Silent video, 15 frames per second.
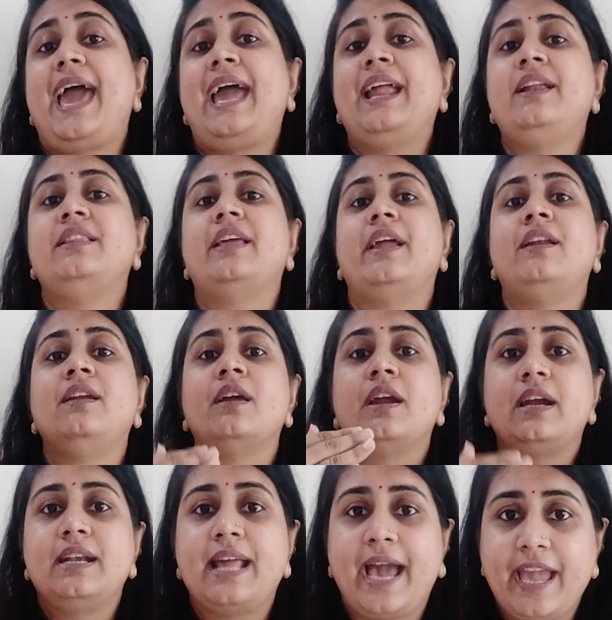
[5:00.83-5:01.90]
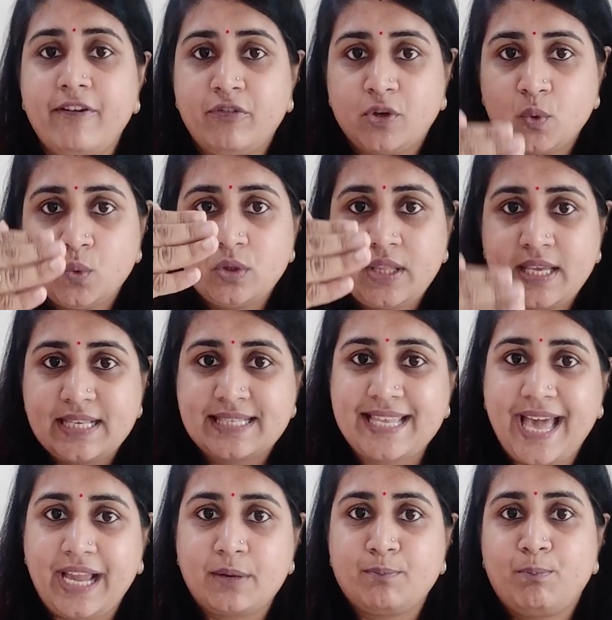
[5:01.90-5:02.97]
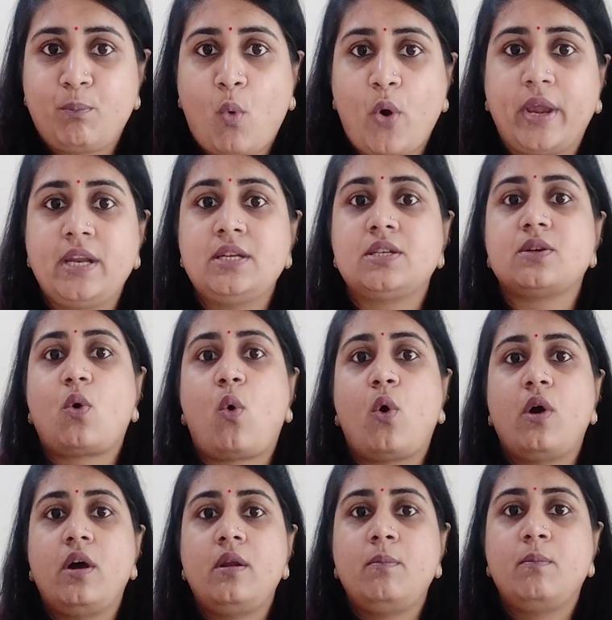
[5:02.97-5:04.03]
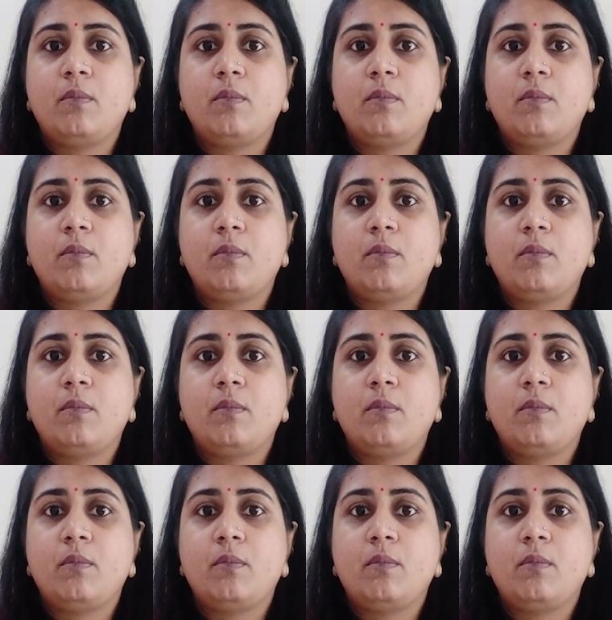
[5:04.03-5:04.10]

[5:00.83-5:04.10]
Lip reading: and then dive to the exact point or